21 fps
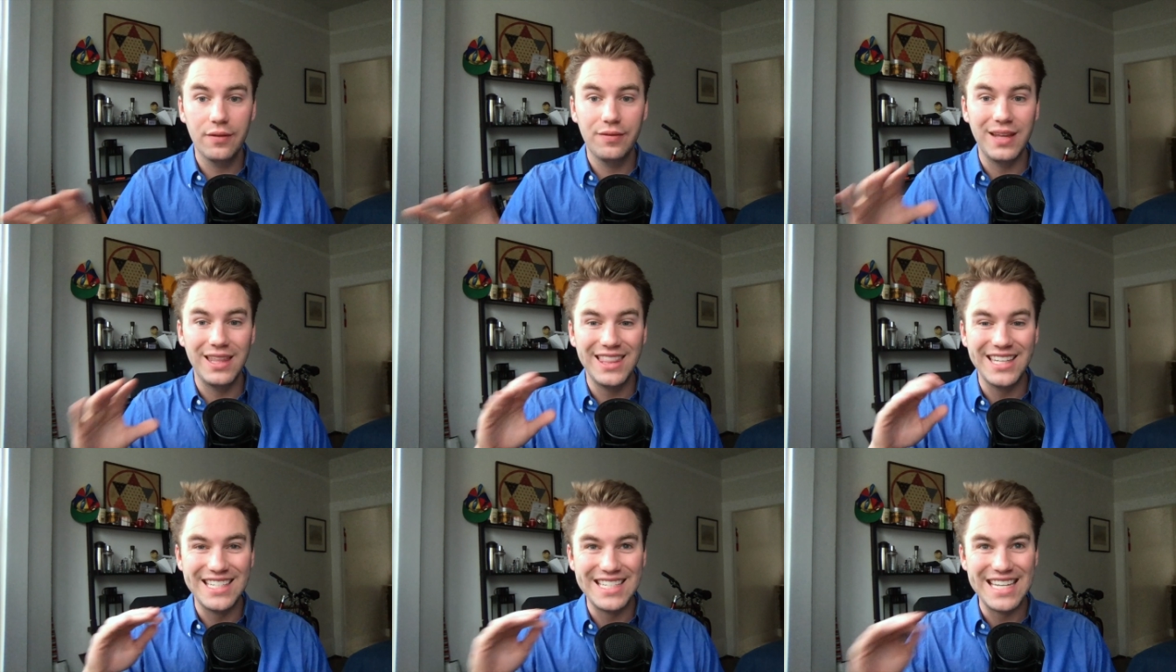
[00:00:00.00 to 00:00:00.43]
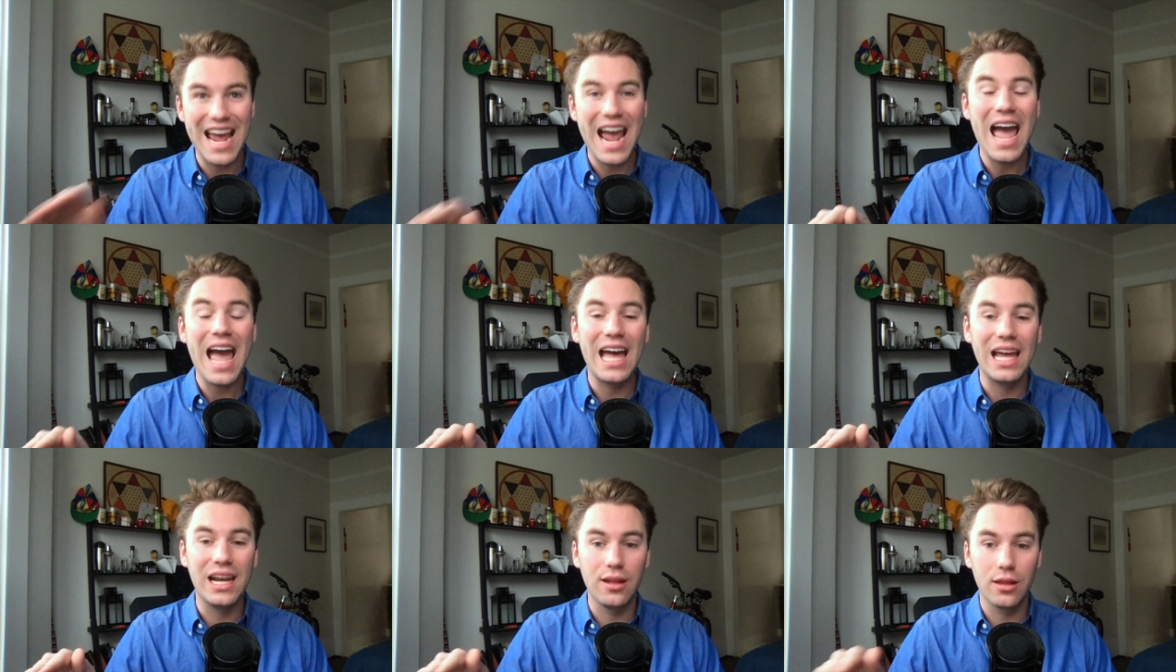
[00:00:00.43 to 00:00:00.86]
and the
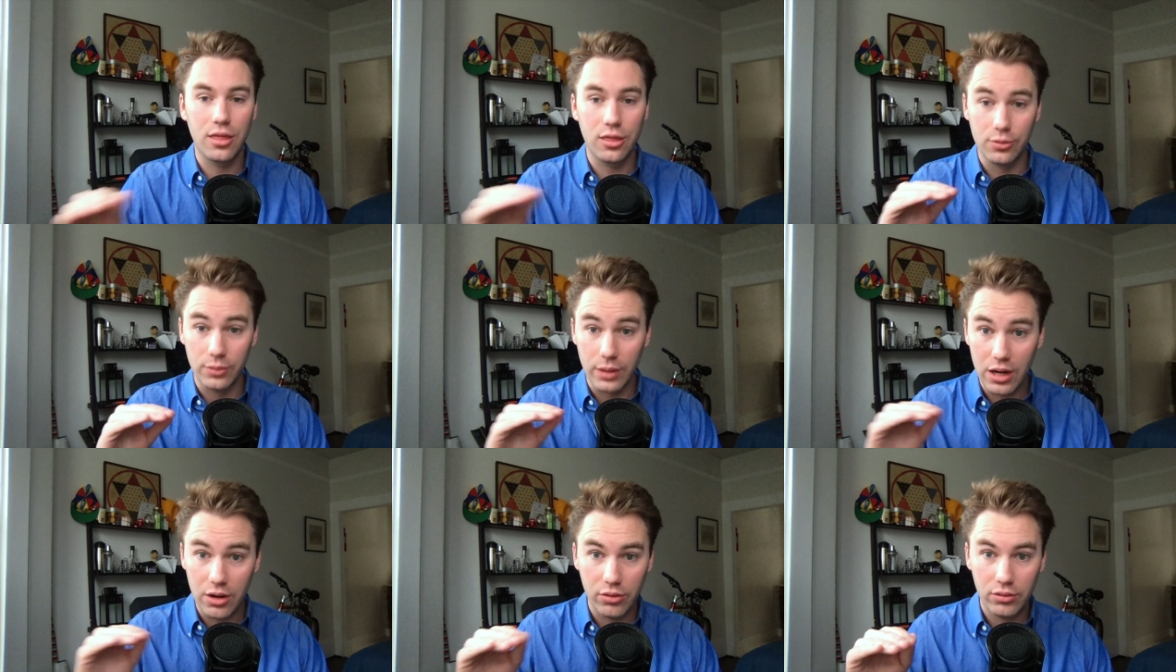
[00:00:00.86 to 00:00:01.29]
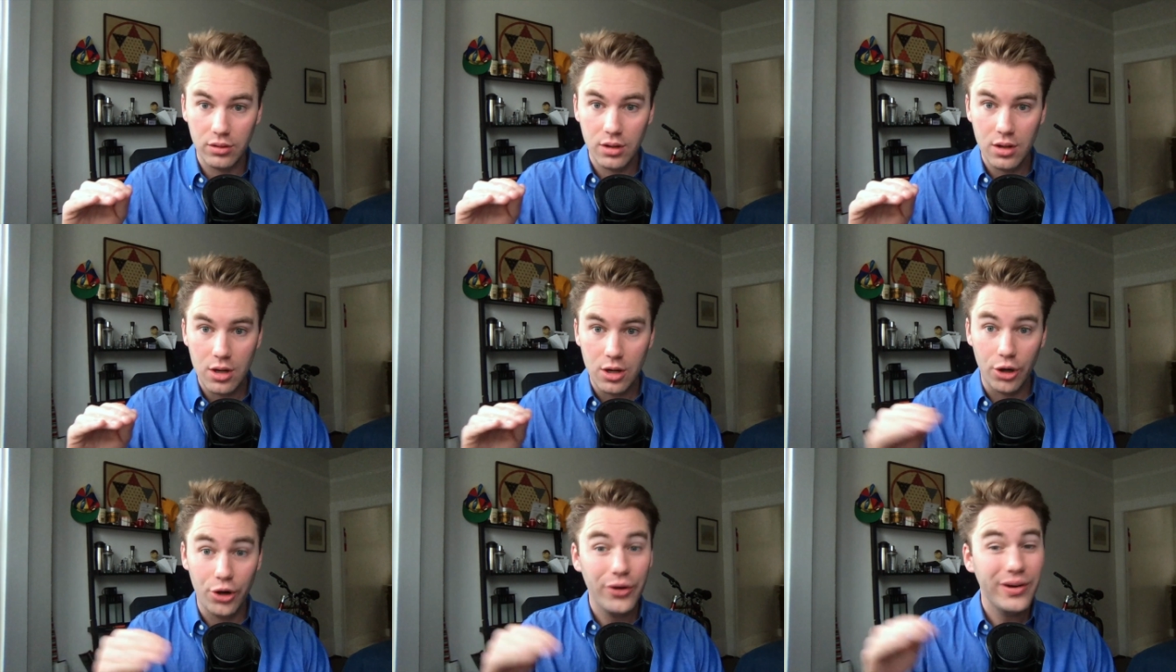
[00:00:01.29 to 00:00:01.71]
dad throughout
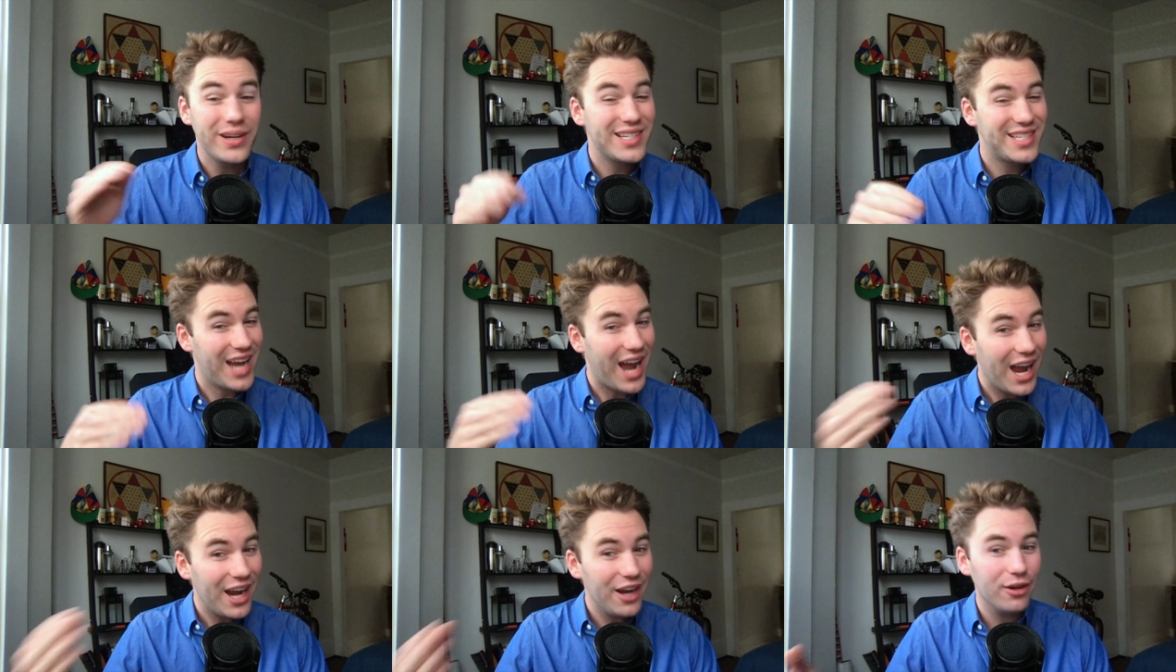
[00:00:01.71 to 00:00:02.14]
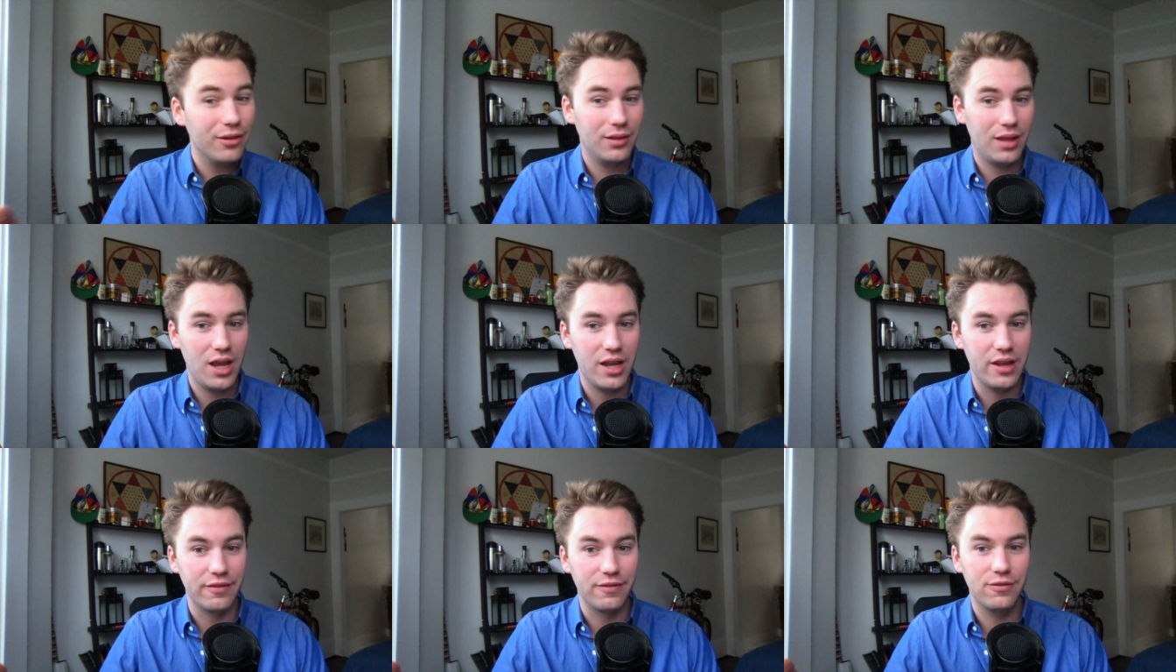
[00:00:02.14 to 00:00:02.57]
her entire
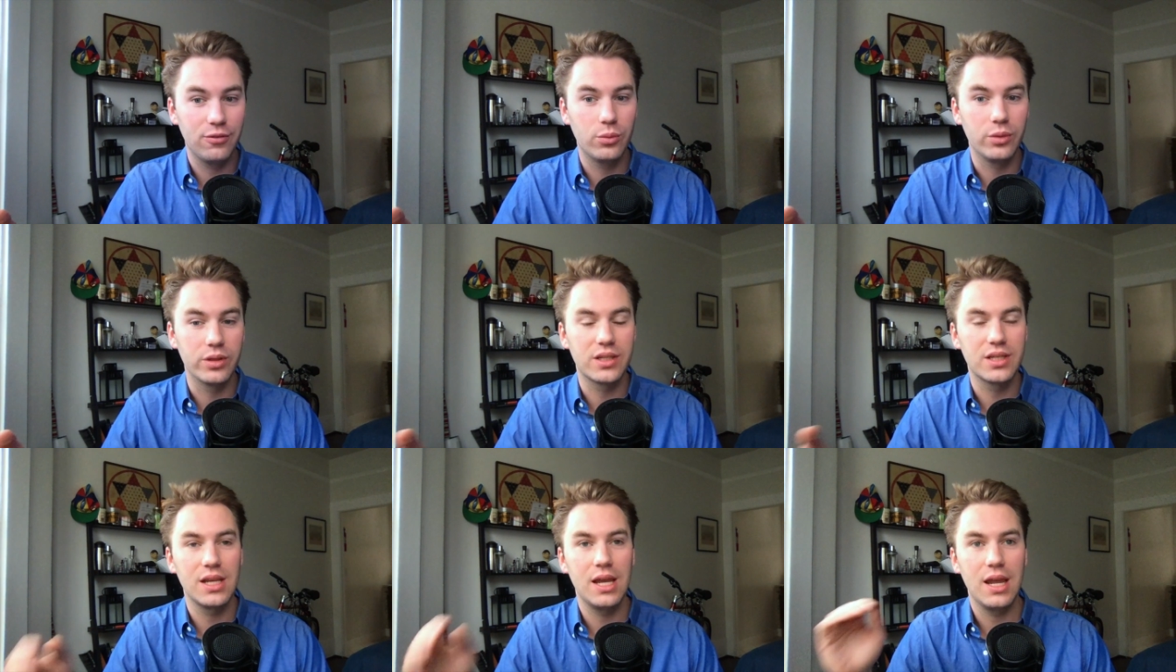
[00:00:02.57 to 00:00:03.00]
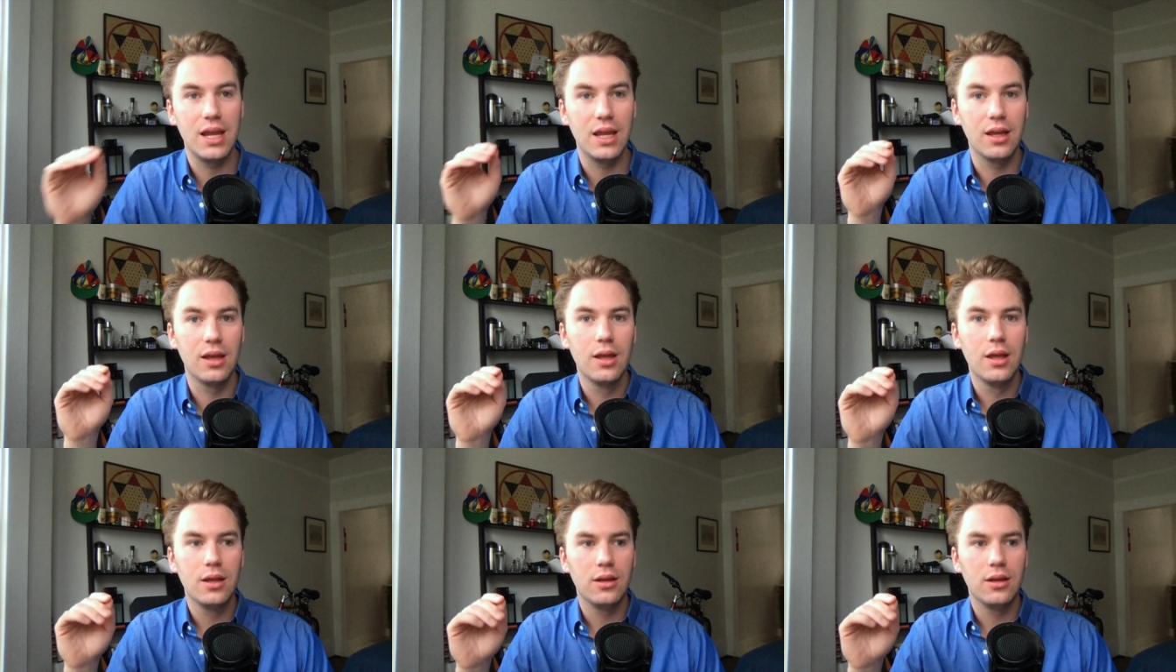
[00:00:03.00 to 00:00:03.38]
life was saying,